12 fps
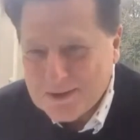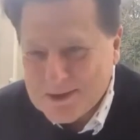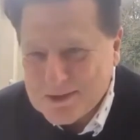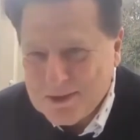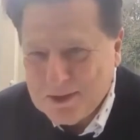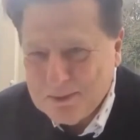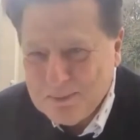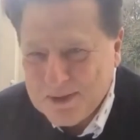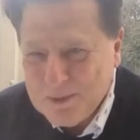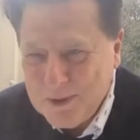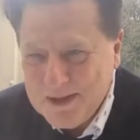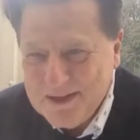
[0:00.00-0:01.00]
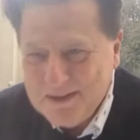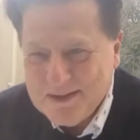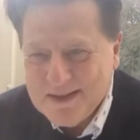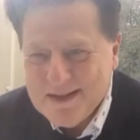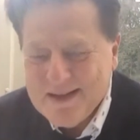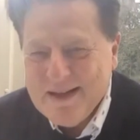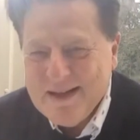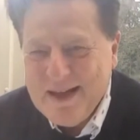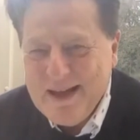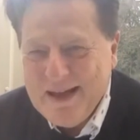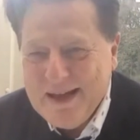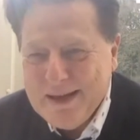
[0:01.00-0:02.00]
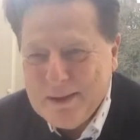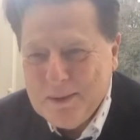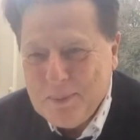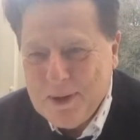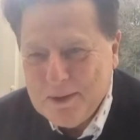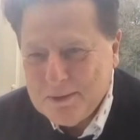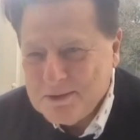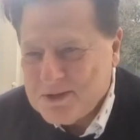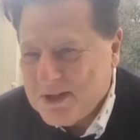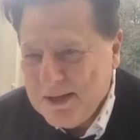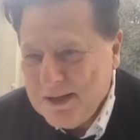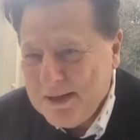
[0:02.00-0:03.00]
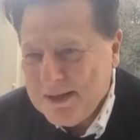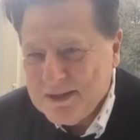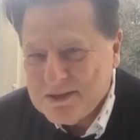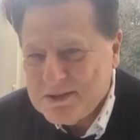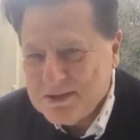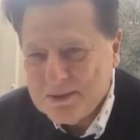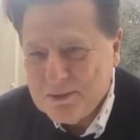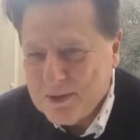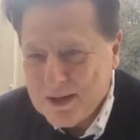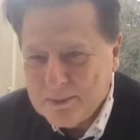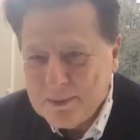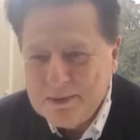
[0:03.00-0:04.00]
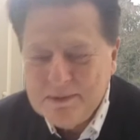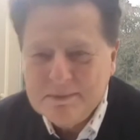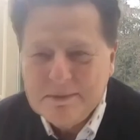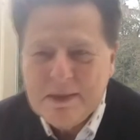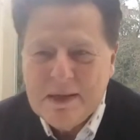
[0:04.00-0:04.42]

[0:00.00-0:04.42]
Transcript: It's called Big White, and the powder skiing is incredible.